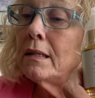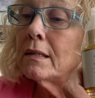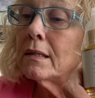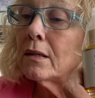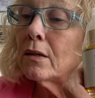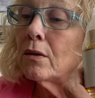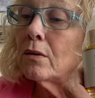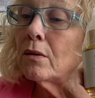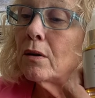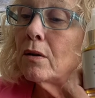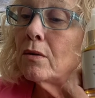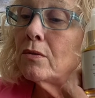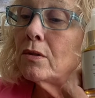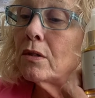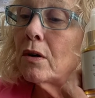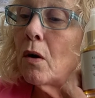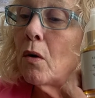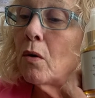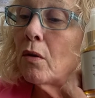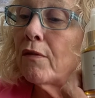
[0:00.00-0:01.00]
The rose
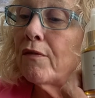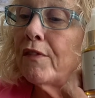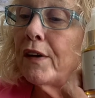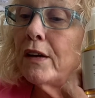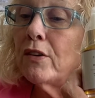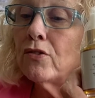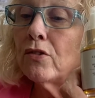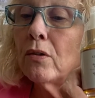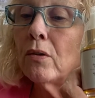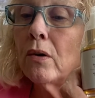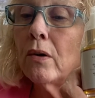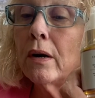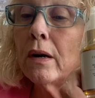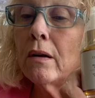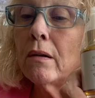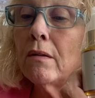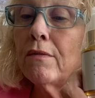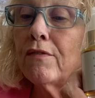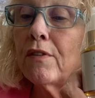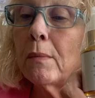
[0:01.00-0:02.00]
gold facial
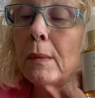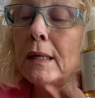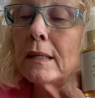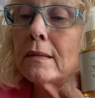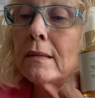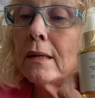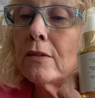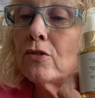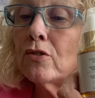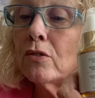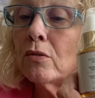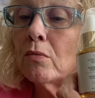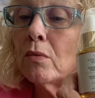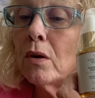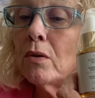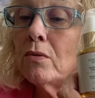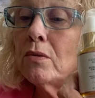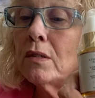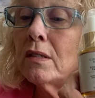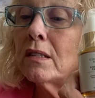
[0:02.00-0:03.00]
oil from Essential
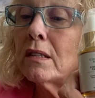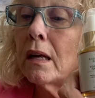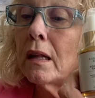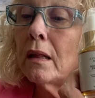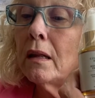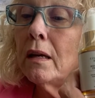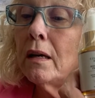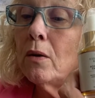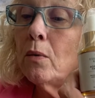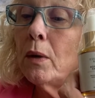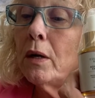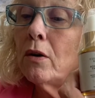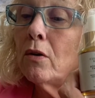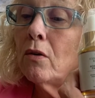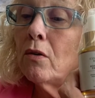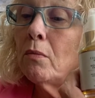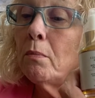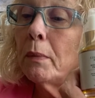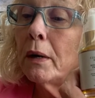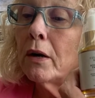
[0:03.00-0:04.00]
Rose is a liquid
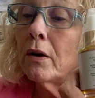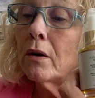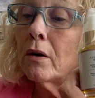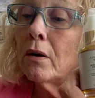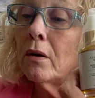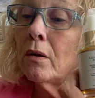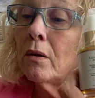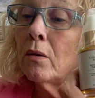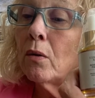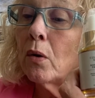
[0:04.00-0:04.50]
gold miracle